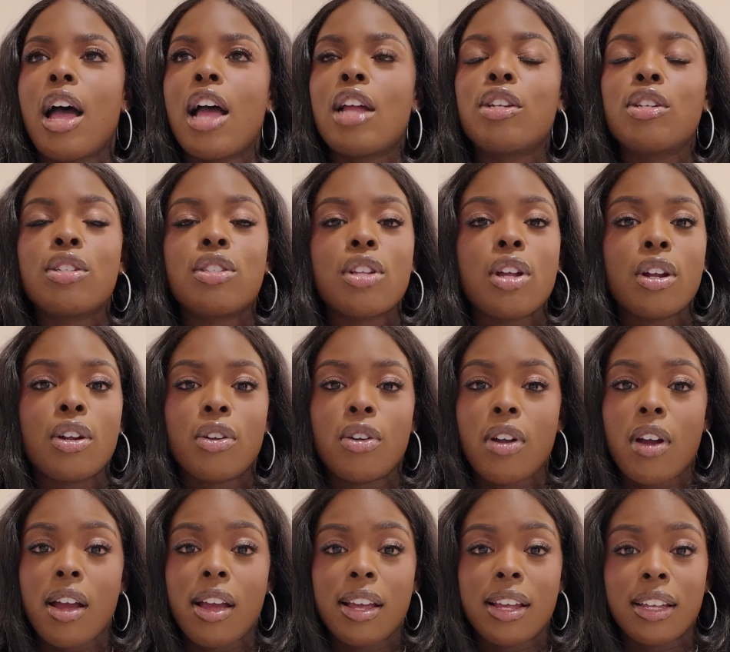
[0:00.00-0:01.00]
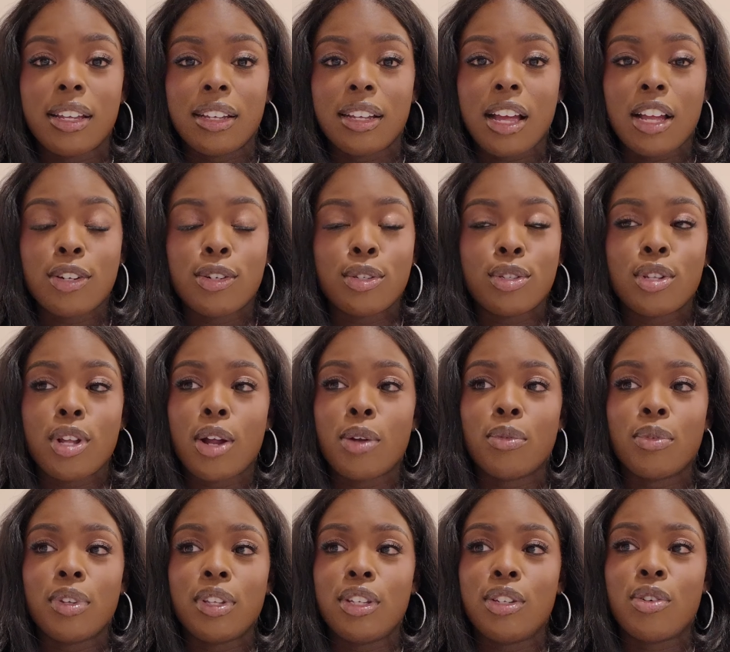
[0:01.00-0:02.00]
i just start crying i just start
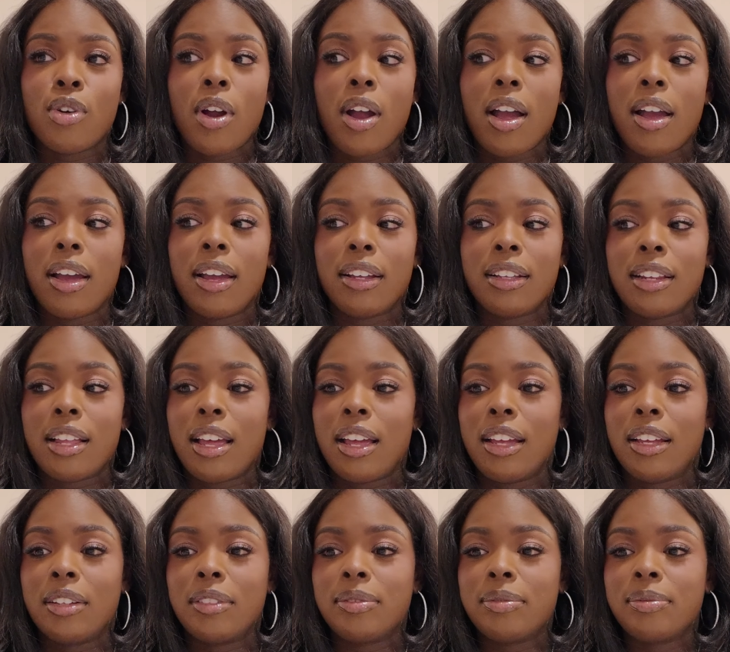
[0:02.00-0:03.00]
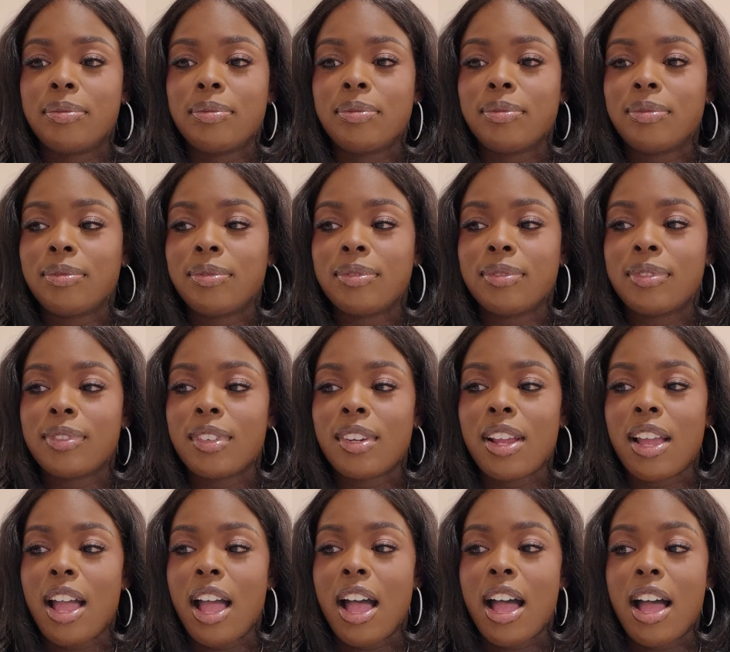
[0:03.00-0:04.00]
really crying like
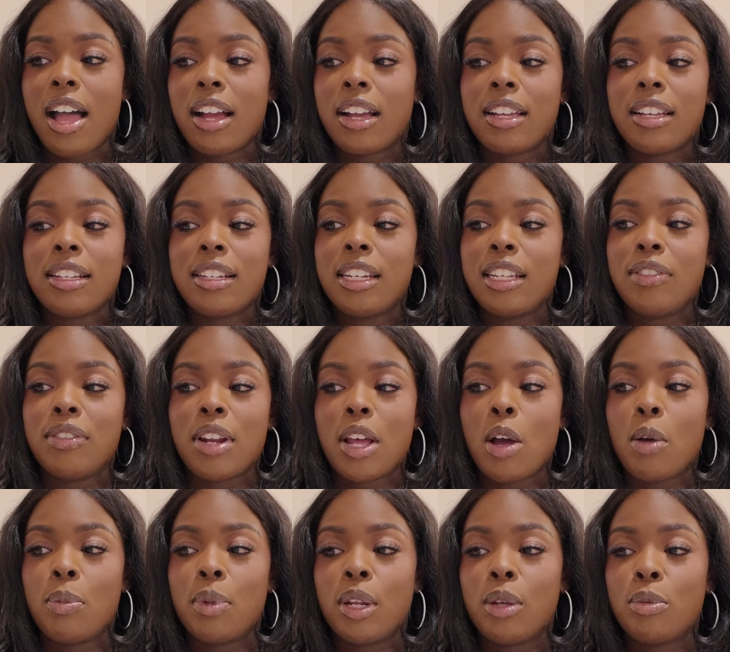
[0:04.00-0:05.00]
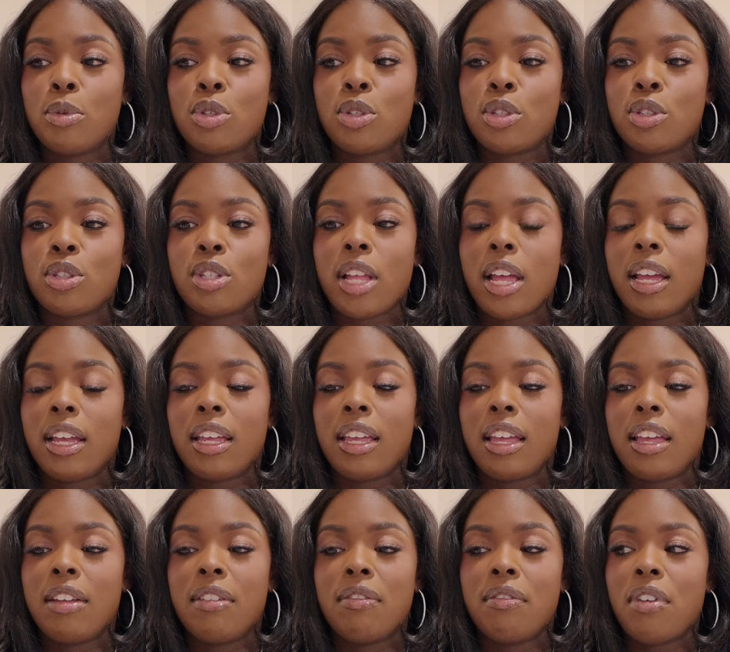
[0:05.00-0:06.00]
I, I couldn't even help it it was just like
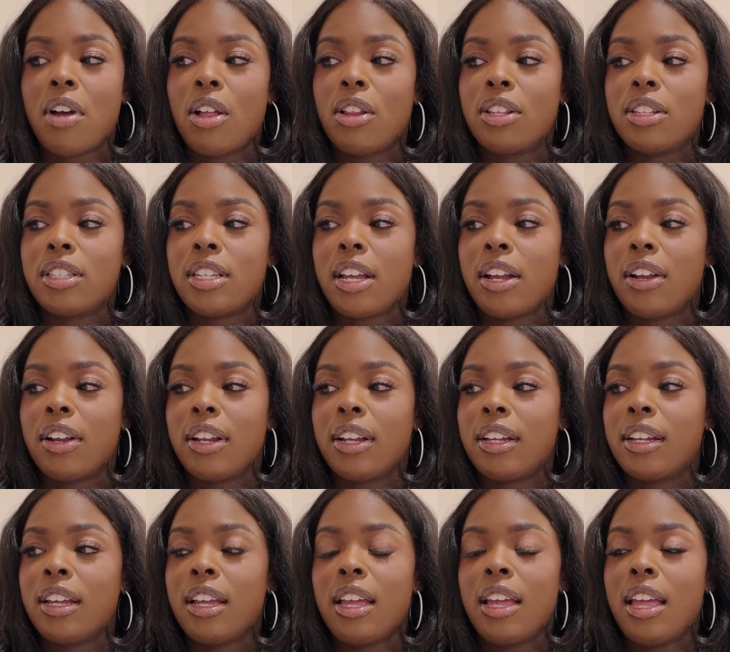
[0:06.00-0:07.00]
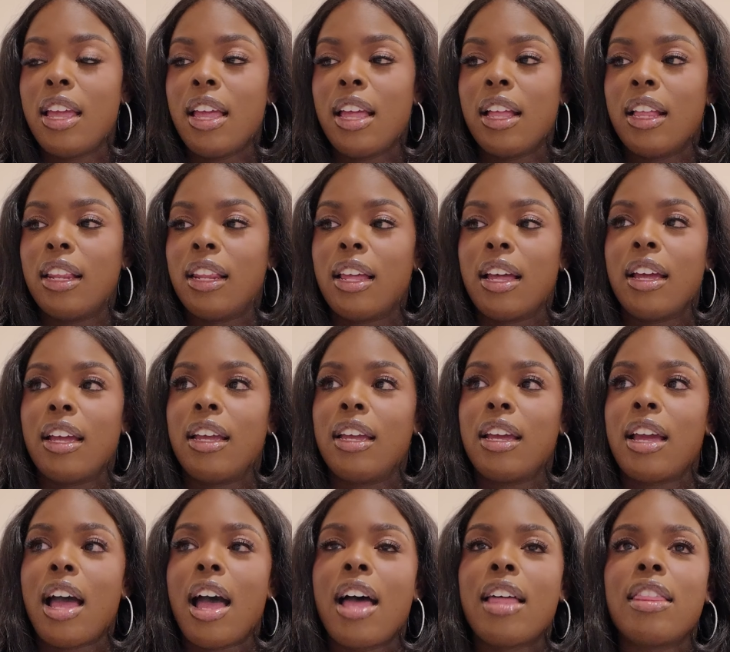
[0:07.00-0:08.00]
involuntary
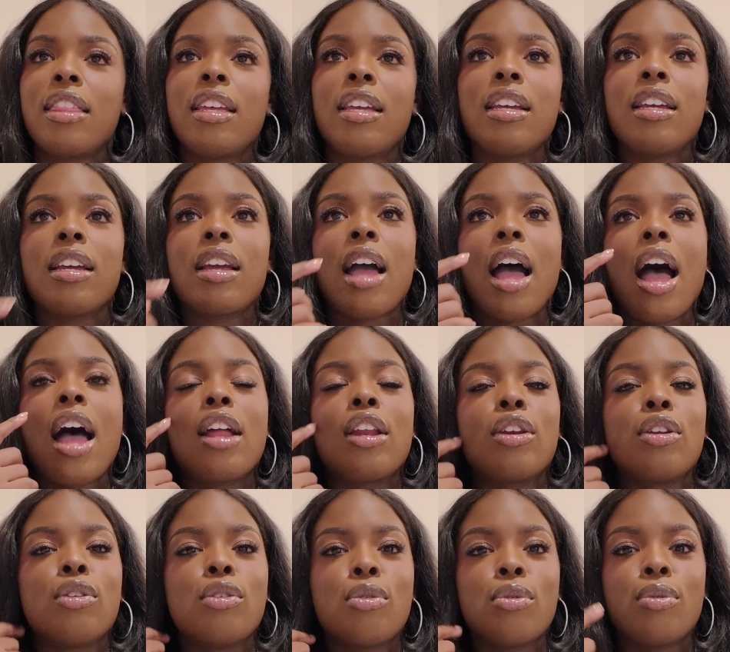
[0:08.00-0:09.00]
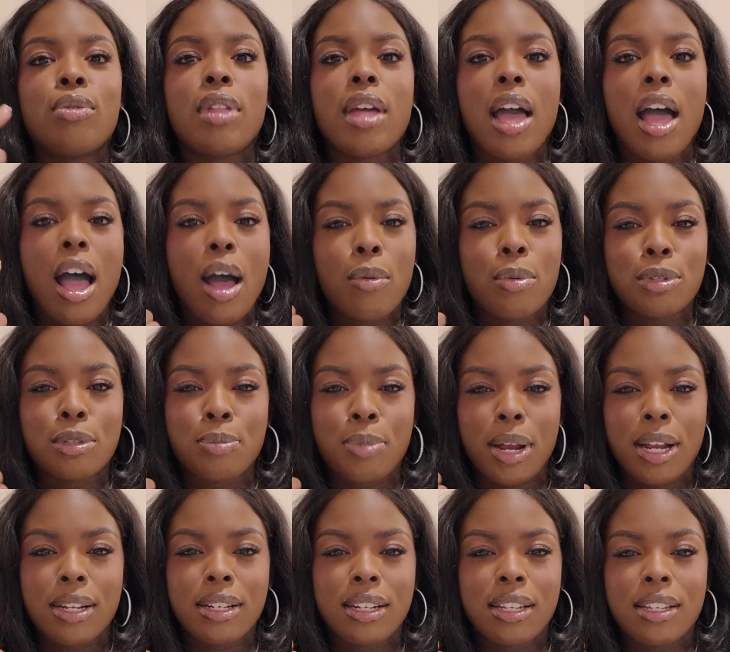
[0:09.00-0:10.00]
like i think i knew that i was
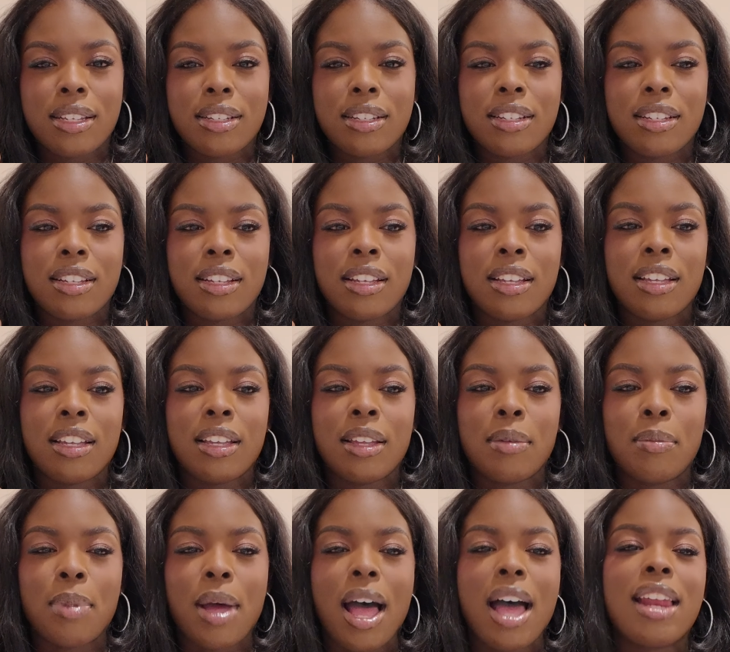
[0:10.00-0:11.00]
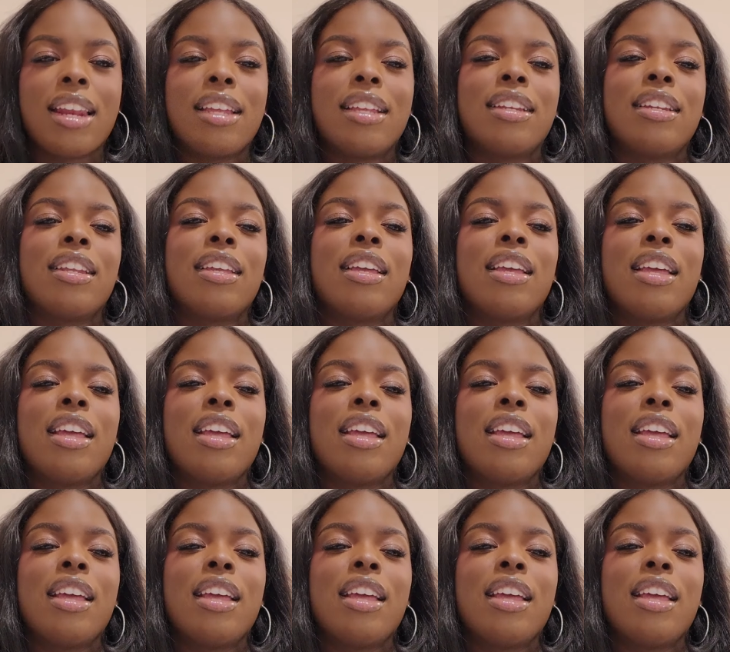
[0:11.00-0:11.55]
pregnant but i didn't